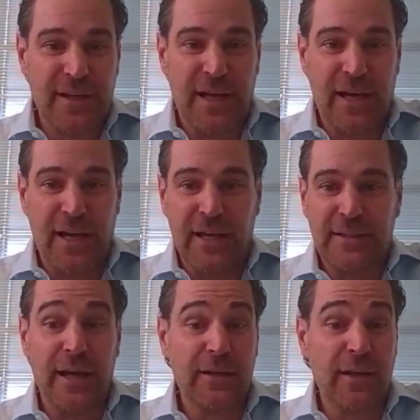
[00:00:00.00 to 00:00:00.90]
and
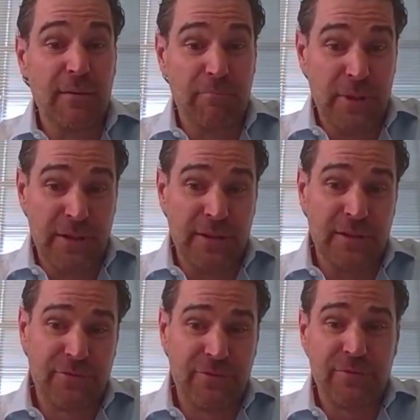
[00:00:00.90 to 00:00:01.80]
ended up being a
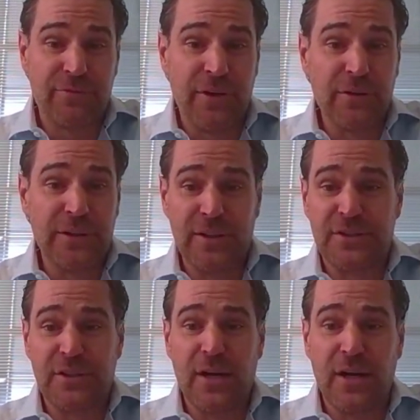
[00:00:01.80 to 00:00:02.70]
fairly
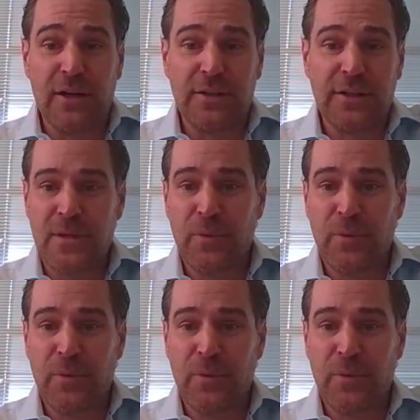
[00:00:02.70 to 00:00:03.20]
decent call.